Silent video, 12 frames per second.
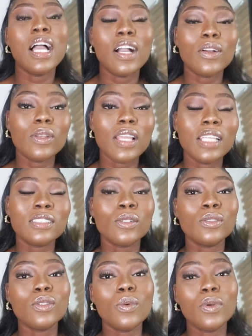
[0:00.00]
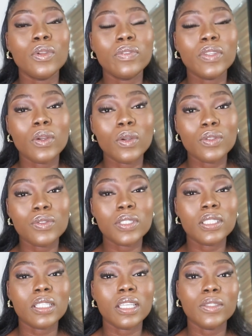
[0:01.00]
Angola is also one of the
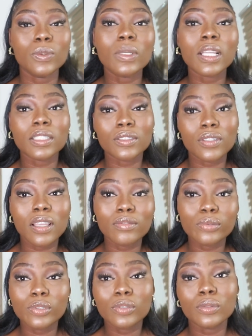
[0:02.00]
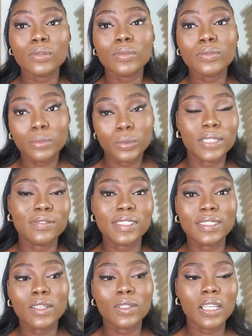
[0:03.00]
countries that you can travel to with
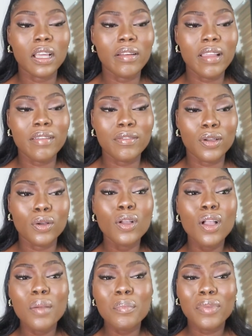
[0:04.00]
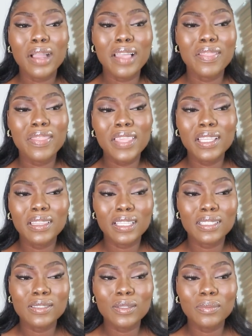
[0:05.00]
visa on arrival but I think
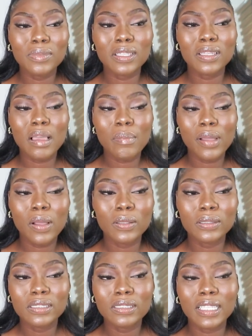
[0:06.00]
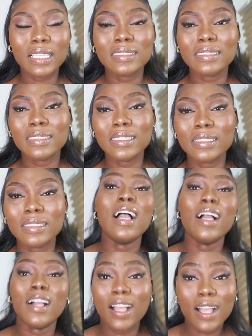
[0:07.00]
there's something about getting a,
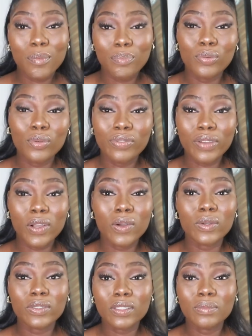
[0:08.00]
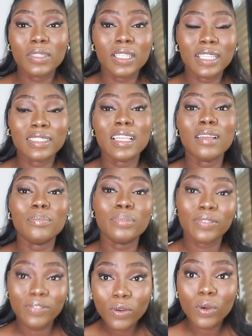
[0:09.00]
a approval or something like that
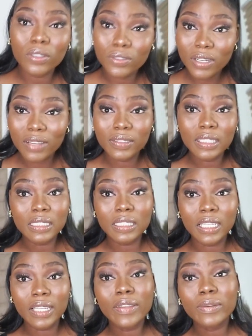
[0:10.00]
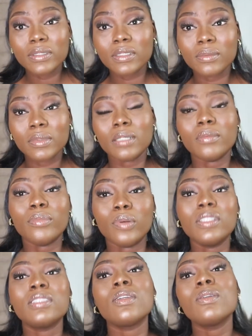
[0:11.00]
before traveling there or something
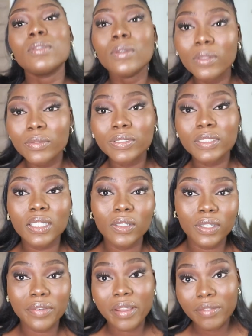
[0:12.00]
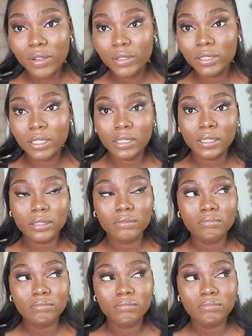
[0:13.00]
but it's also a visa on arrival state